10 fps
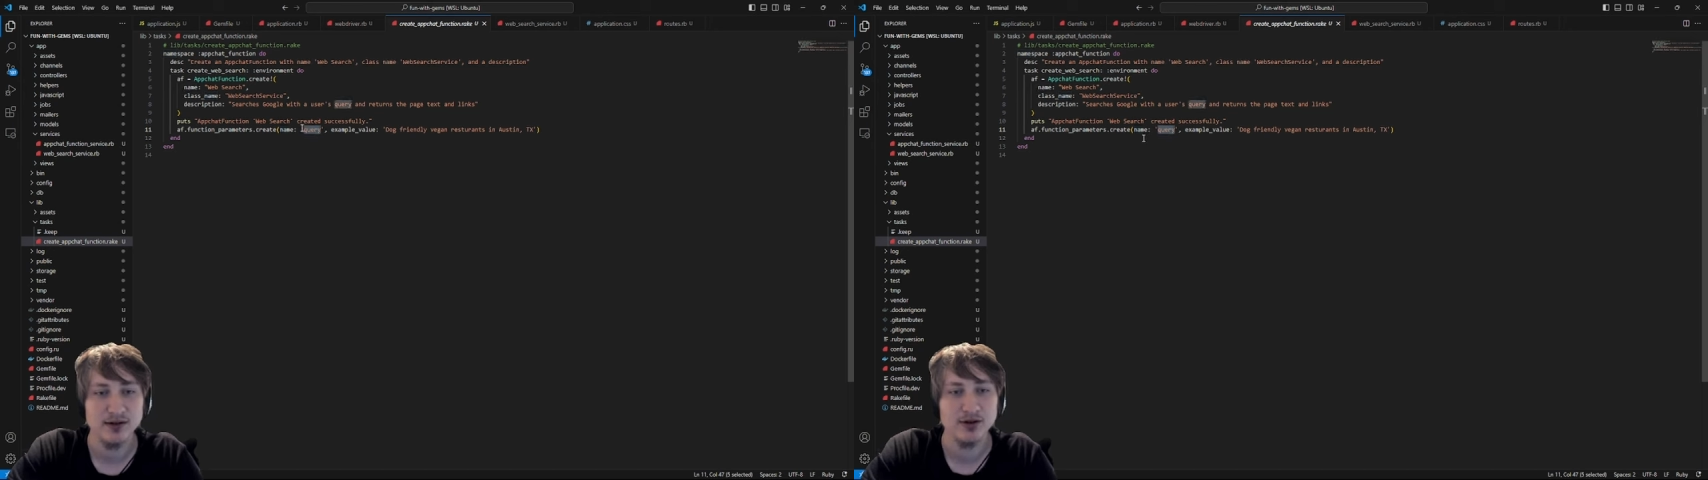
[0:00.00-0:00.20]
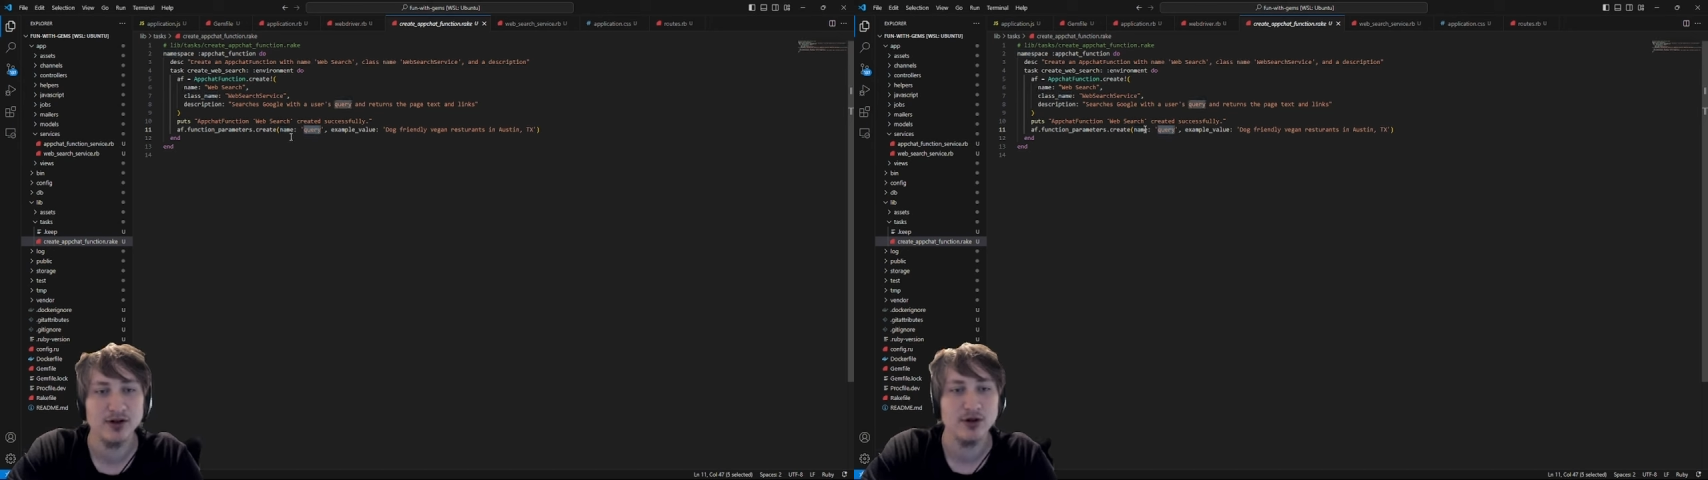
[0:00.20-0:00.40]

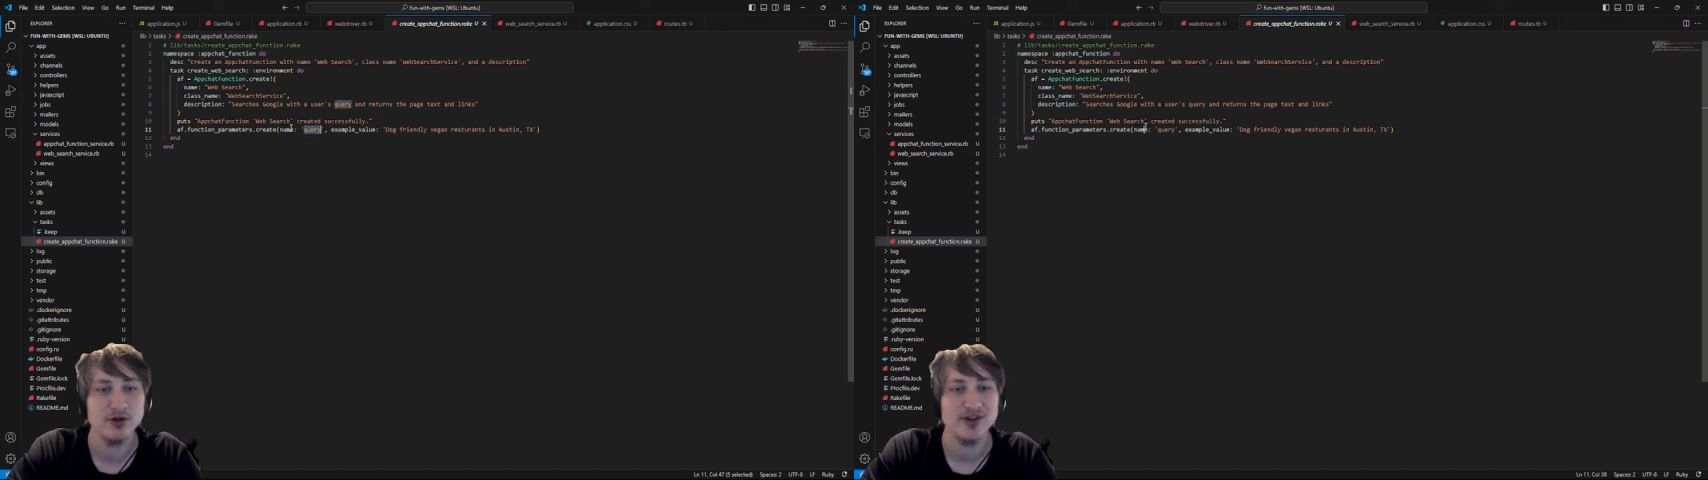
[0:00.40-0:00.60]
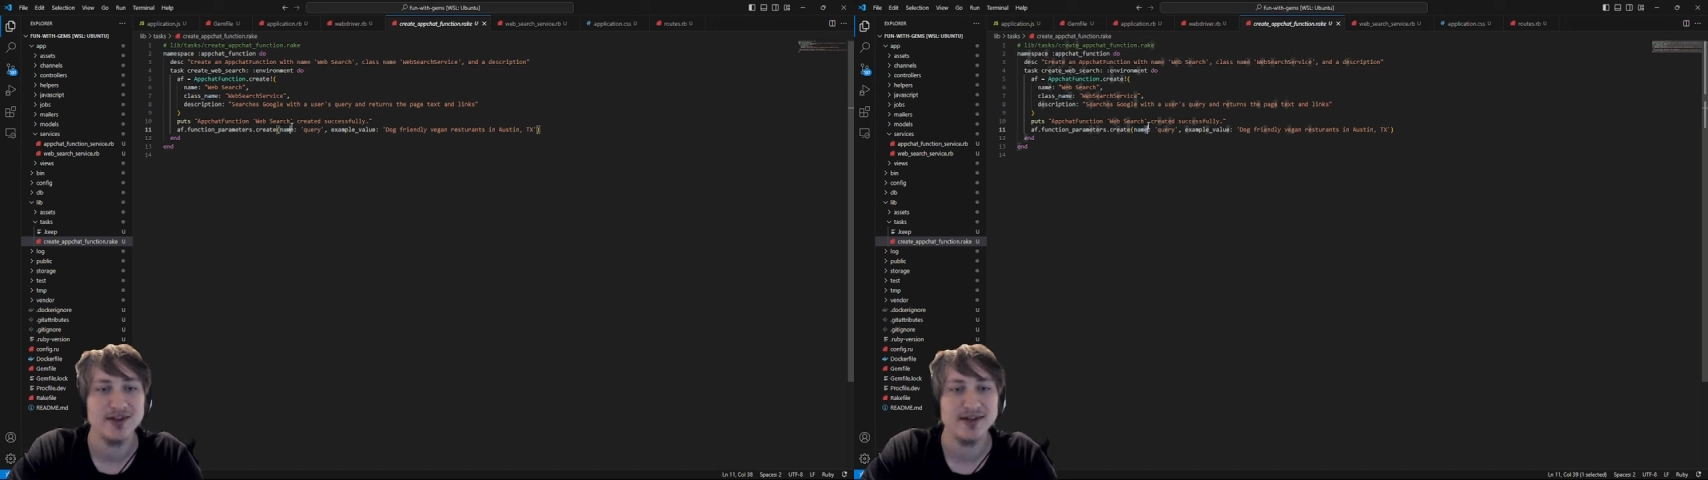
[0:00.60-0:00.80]
Or no, you
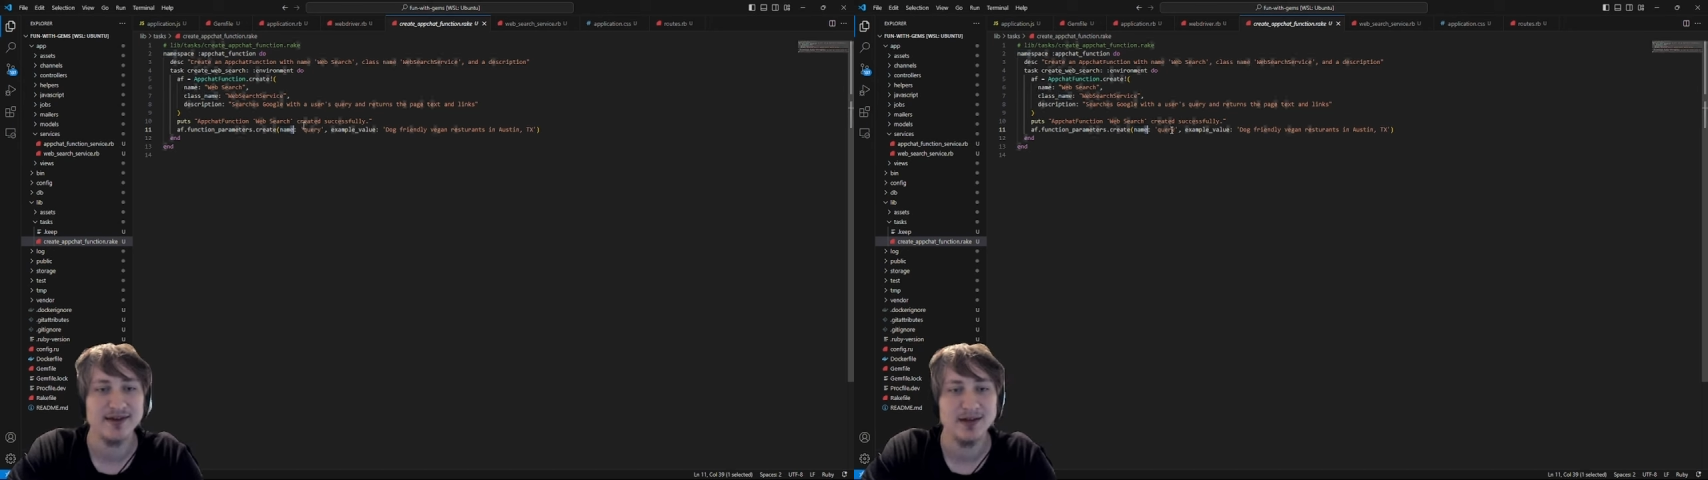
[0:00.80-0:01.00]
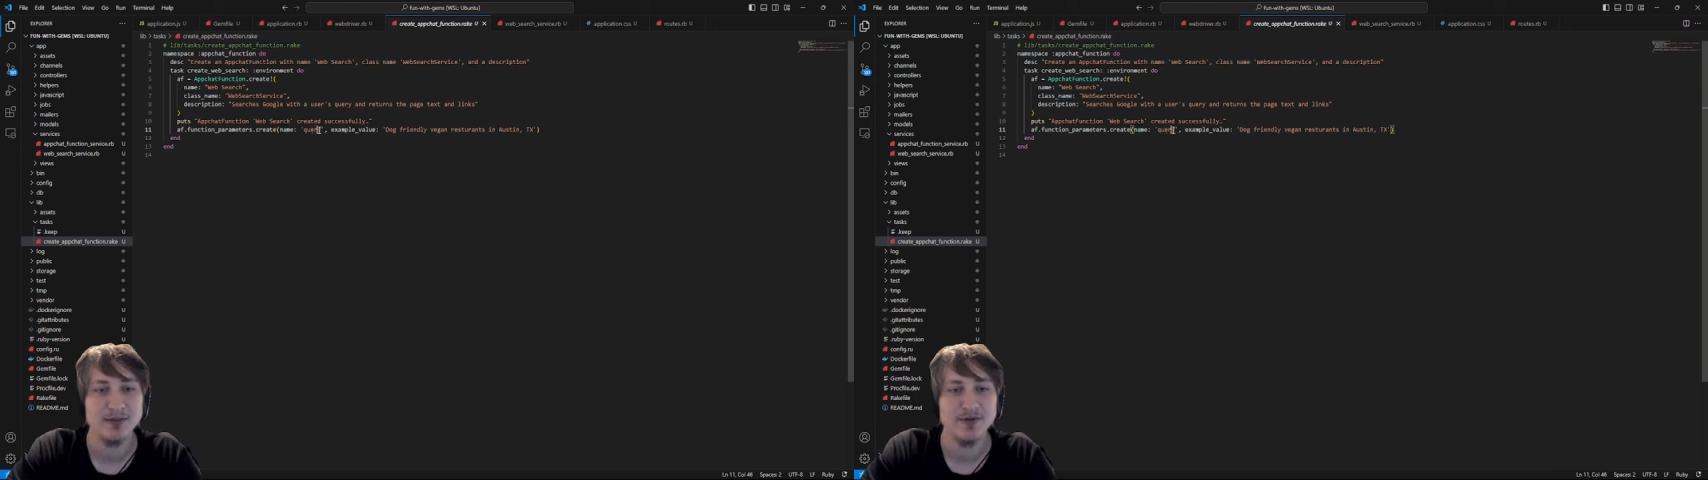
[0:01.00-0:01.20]
set the
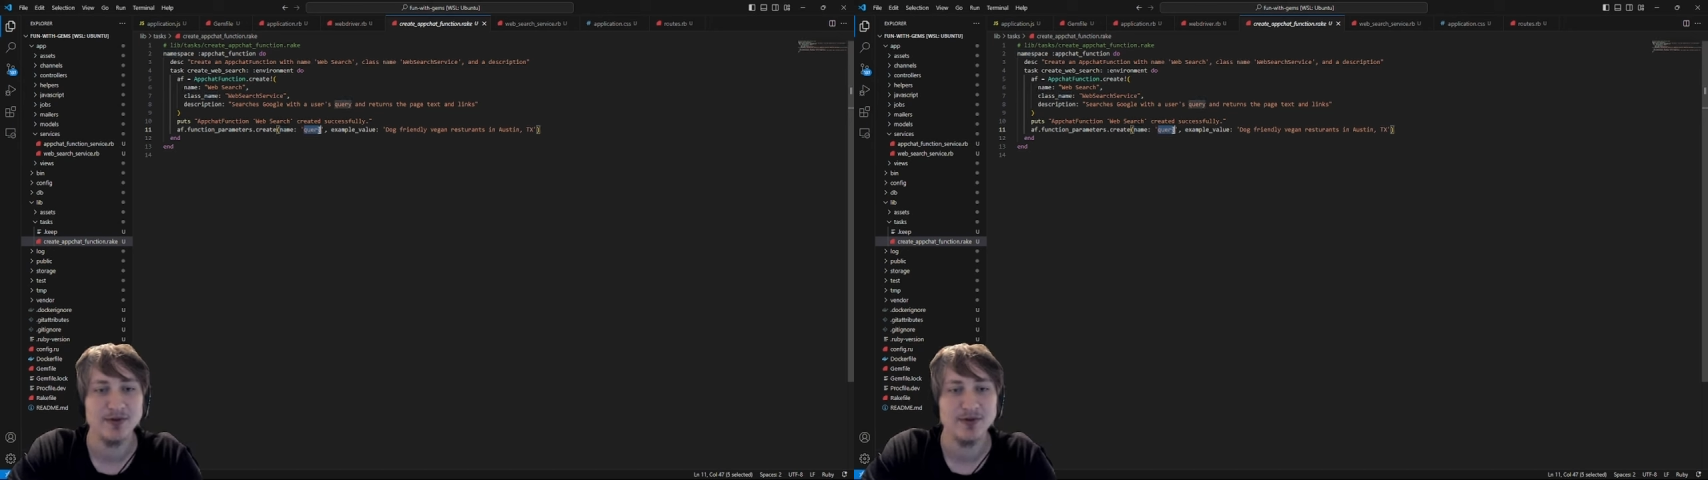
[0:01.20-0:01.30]
name of